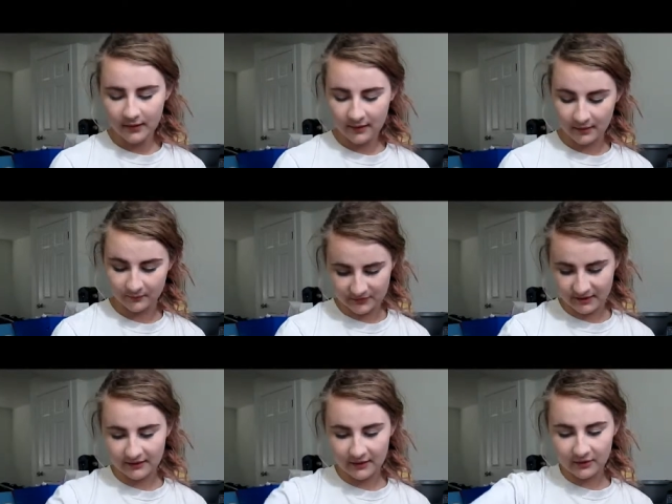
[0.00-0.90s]
Um, it's
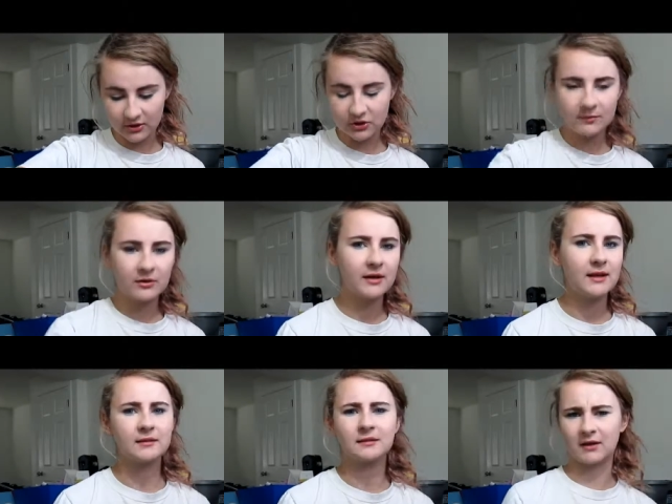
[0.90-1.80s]
got that great shimmer in
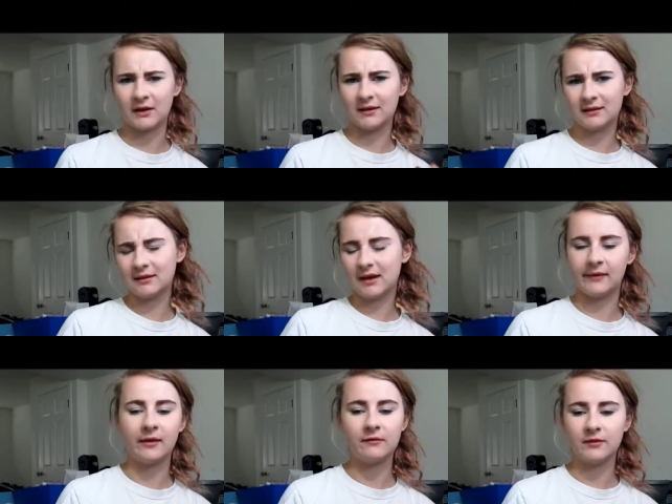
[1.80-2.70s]
it. Very, I
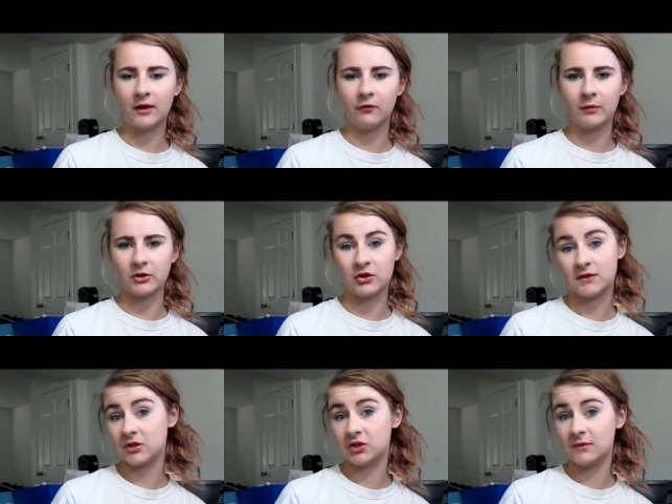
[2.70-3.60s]
love the e.l.f. blushes,
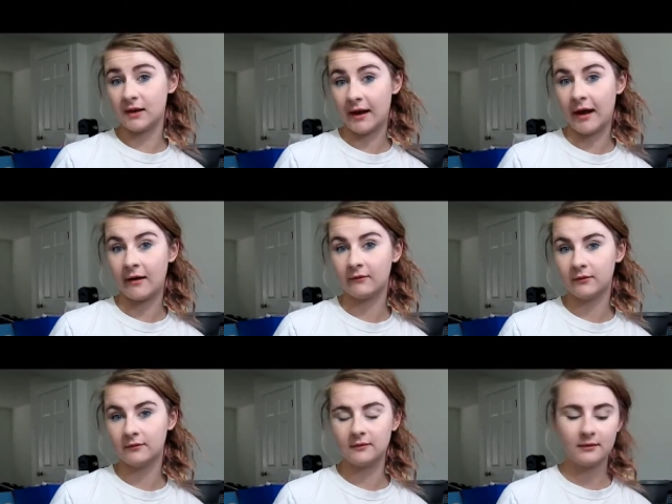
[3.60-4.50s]
the two that I have.
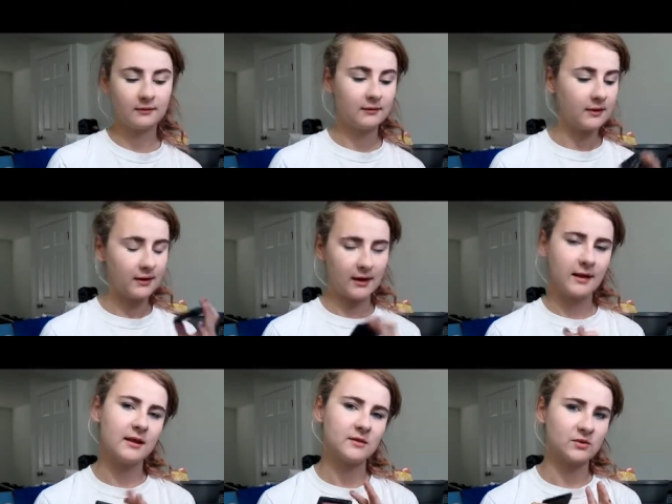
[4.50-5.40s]

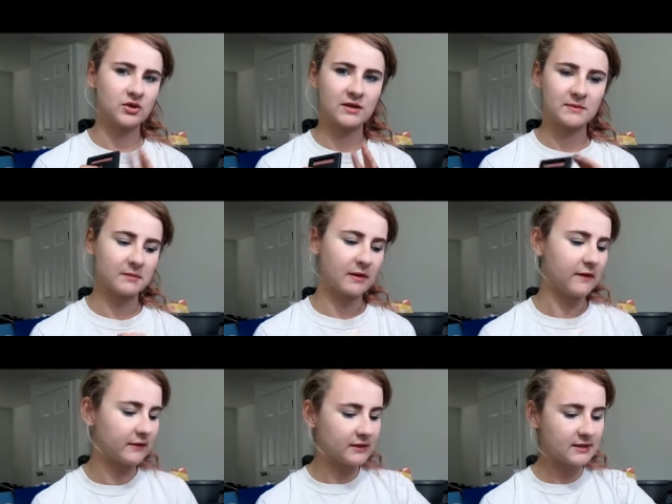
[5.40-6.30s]
And this one just has been my
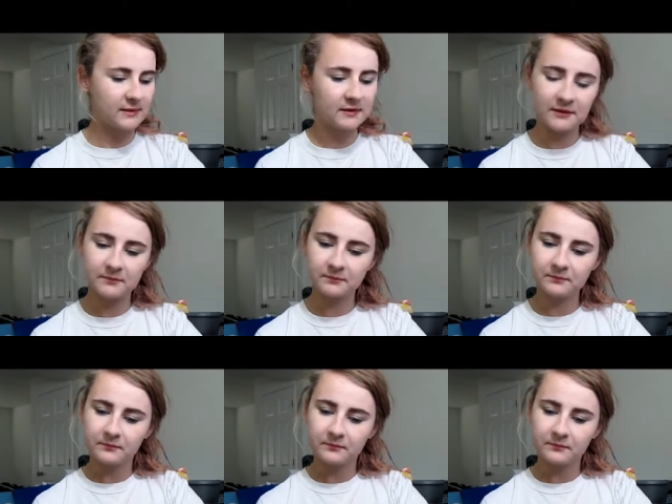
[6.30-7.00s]
favorite this month.